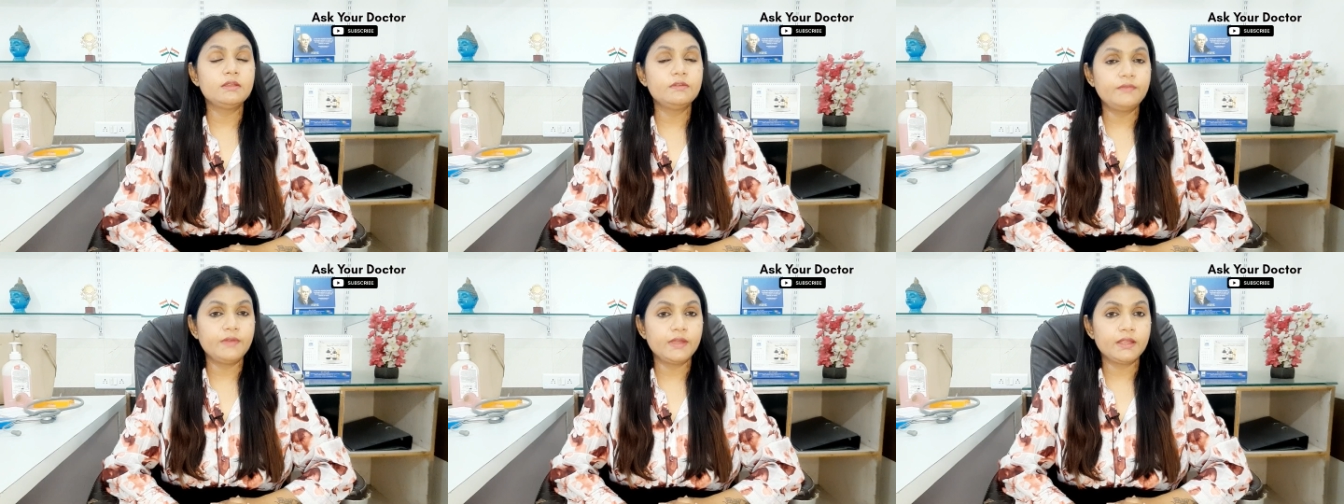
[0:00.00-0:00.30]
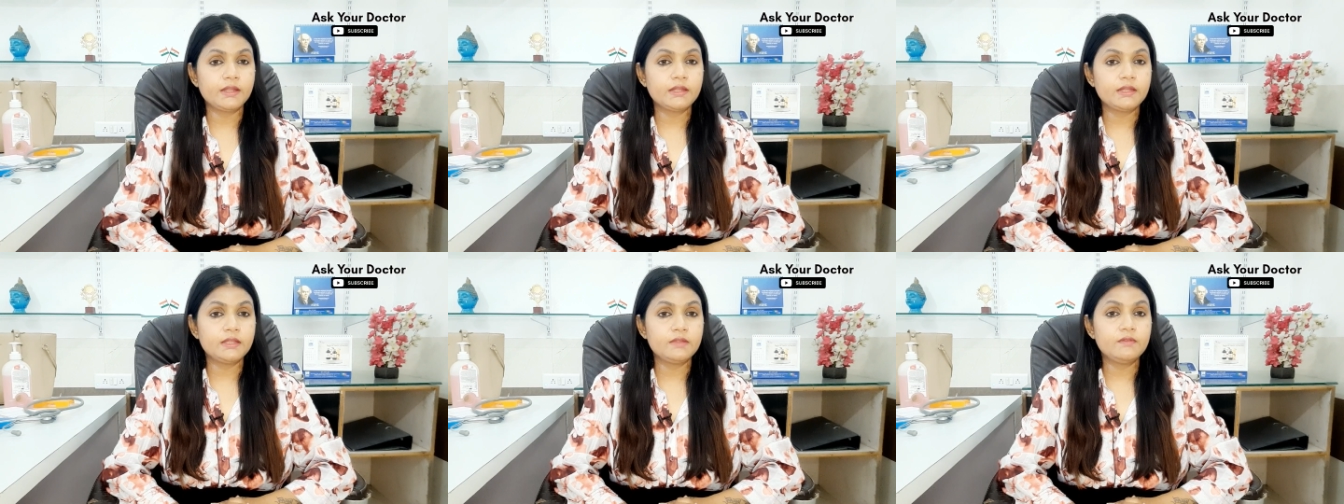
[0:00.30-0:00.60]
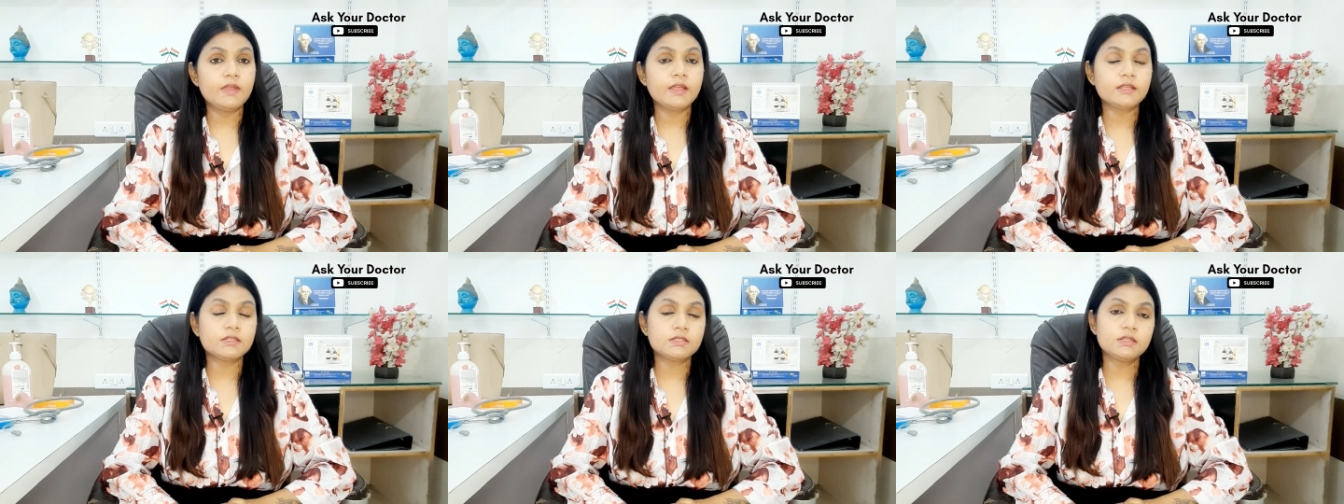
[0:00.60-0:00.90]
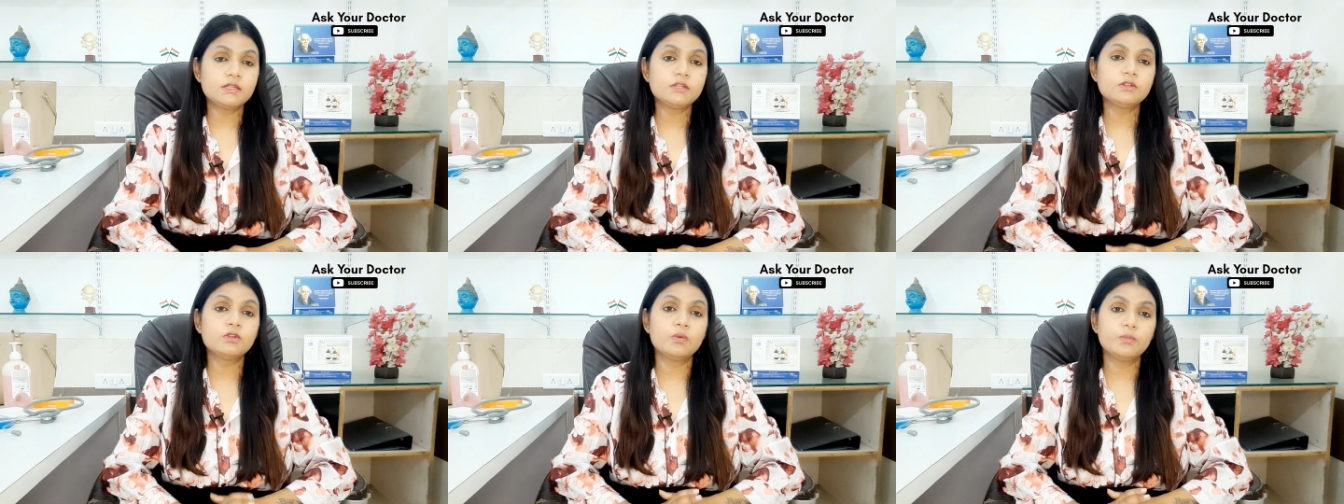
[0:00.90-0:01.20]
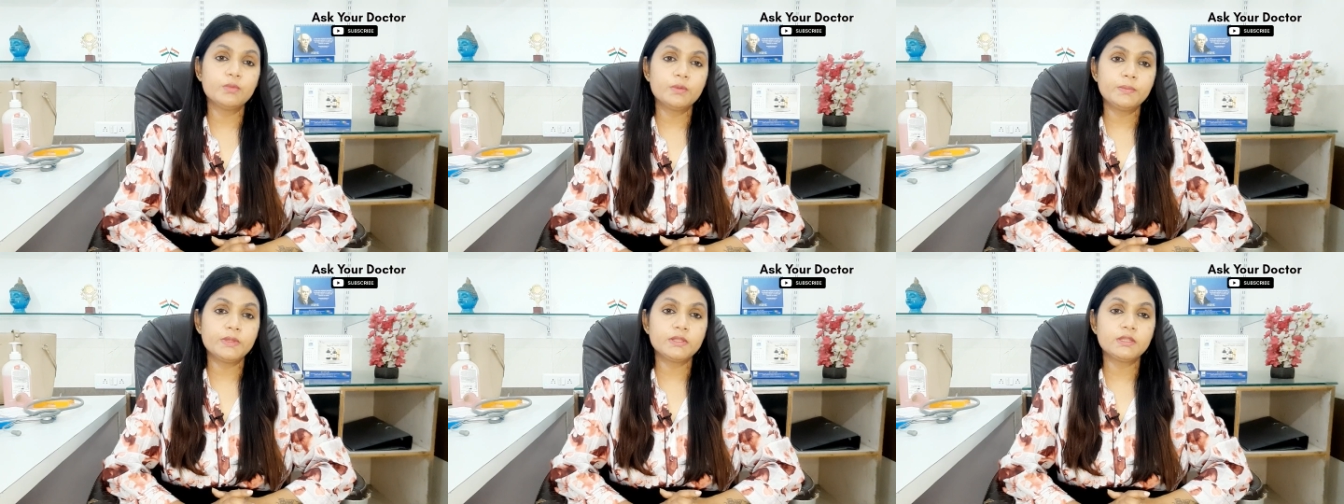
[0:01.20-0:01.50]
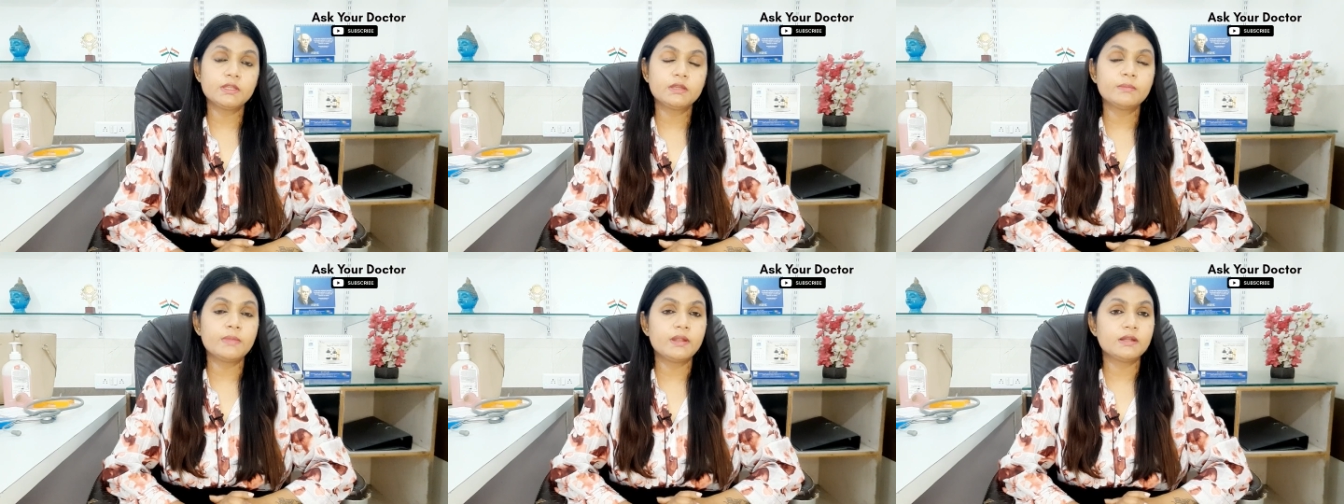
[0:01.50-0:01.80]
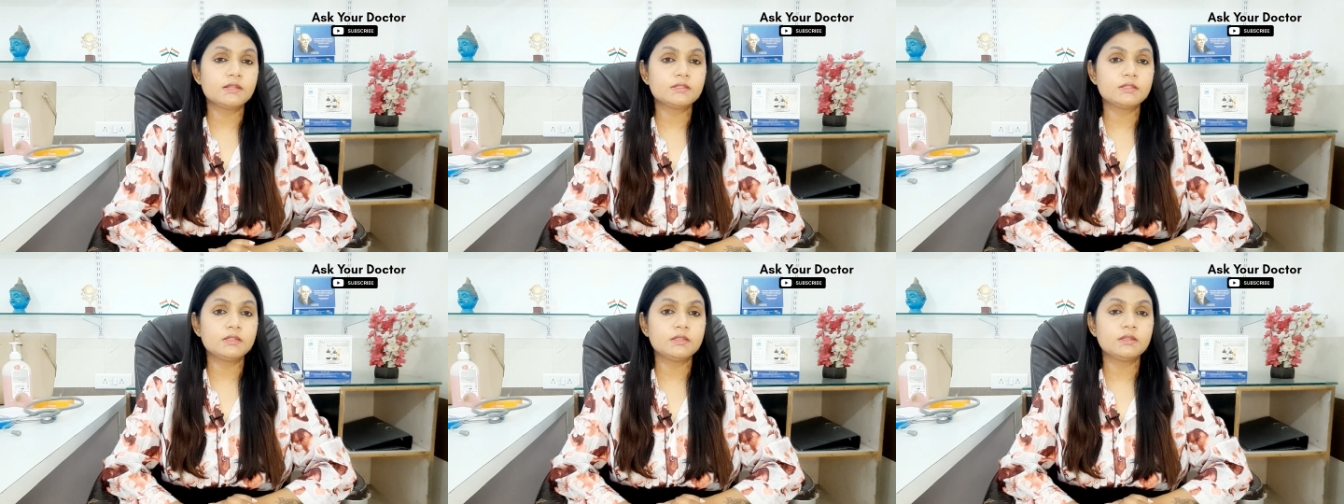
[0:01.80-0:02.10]
effective excellent homeopathic
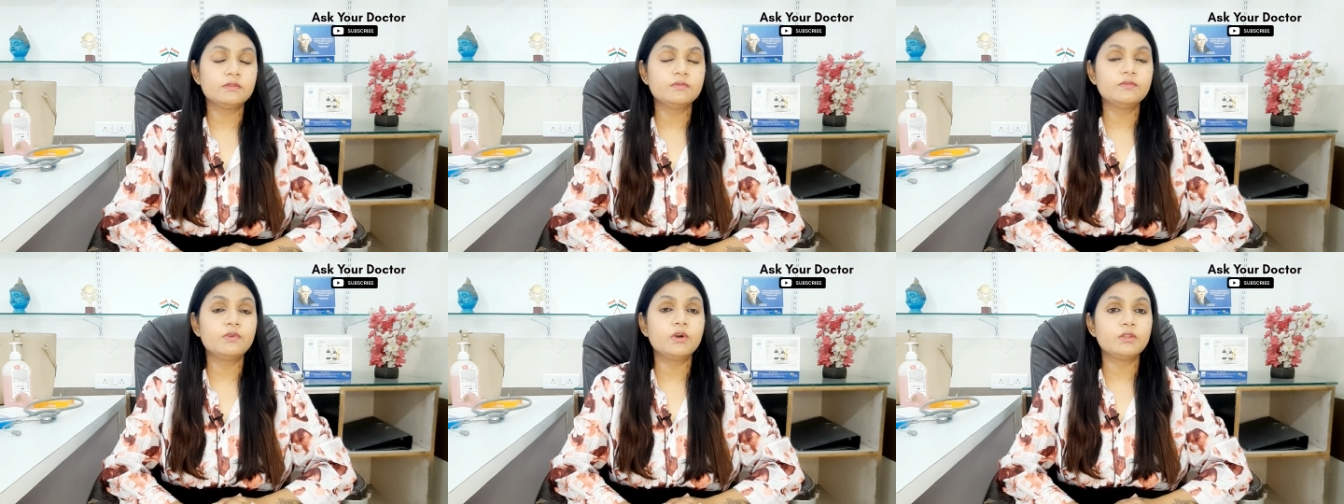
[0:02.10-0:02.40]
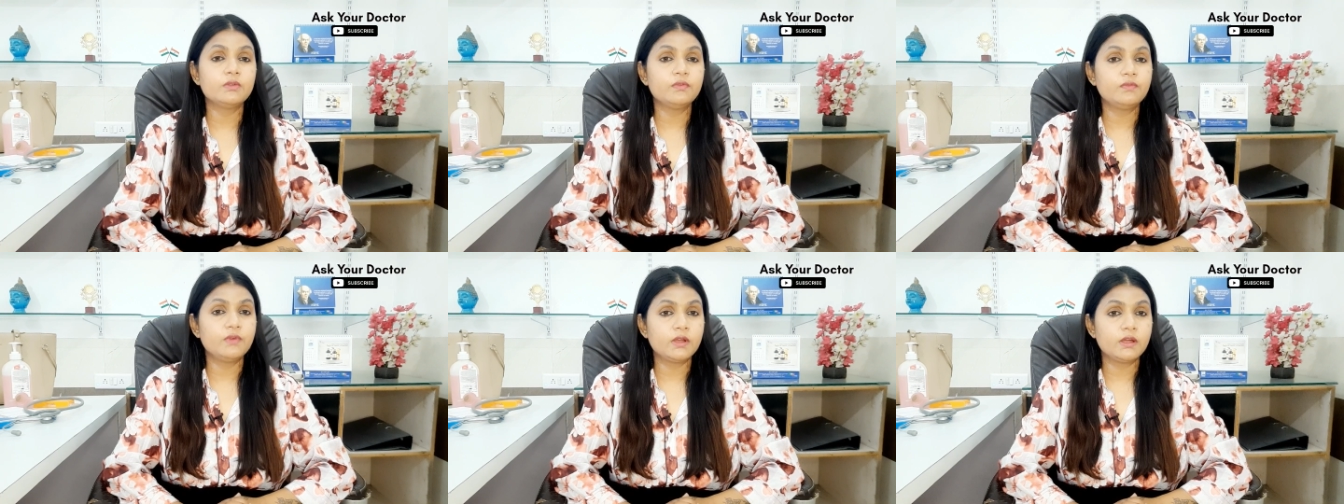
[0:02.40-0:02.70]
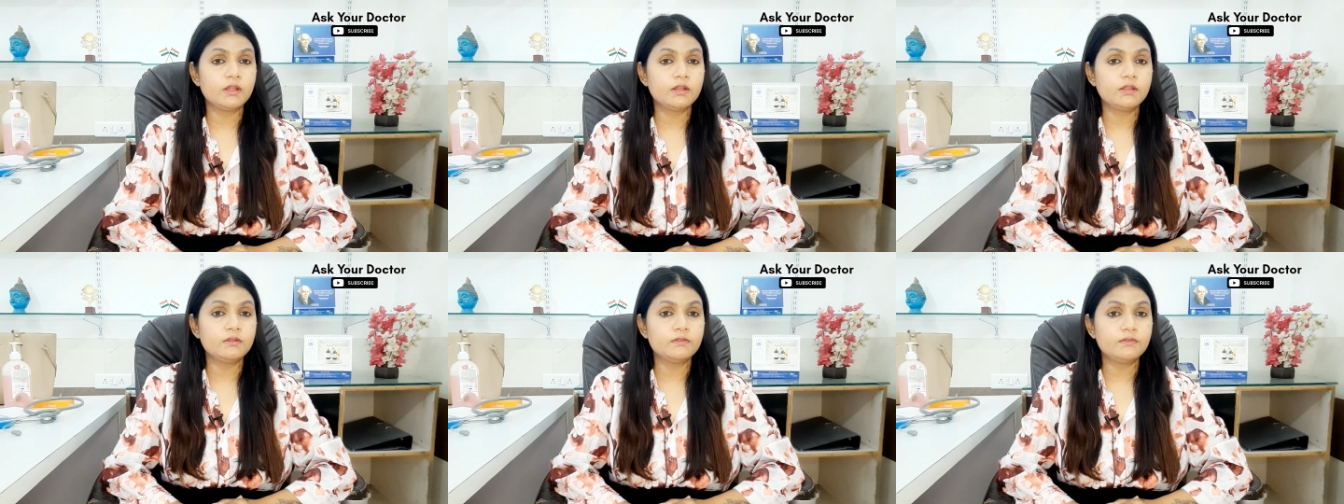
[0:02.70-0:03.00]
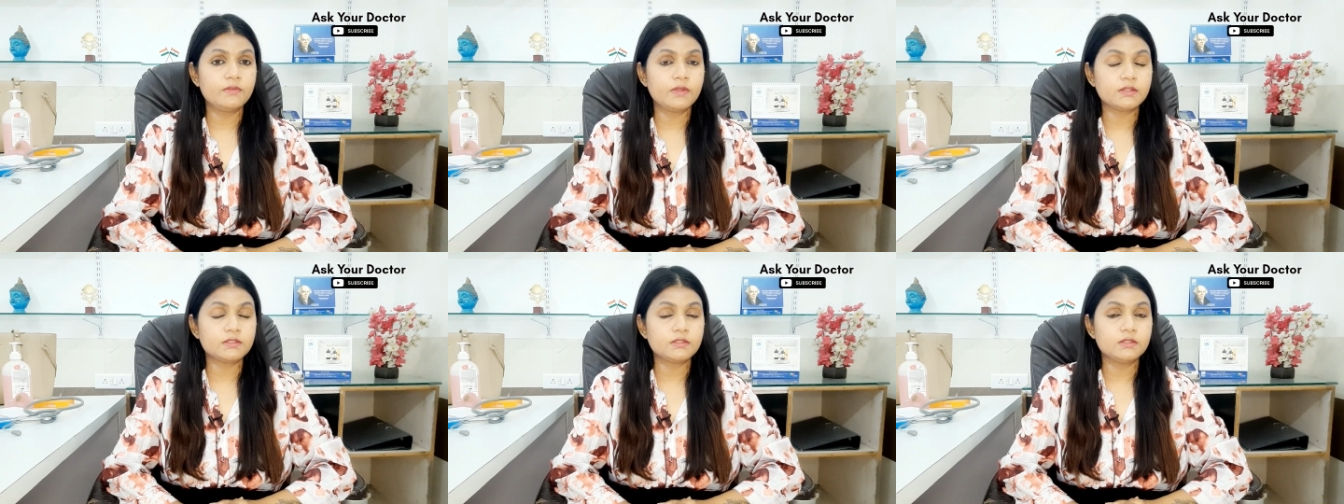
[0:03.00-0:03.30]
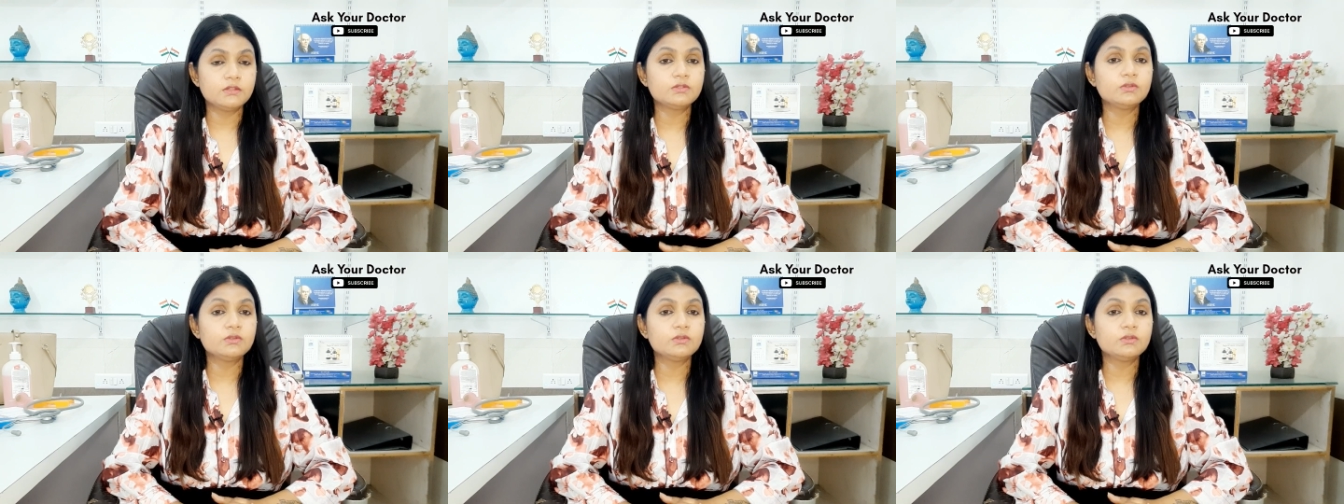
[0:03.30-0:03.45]
medicine for a fungal infection.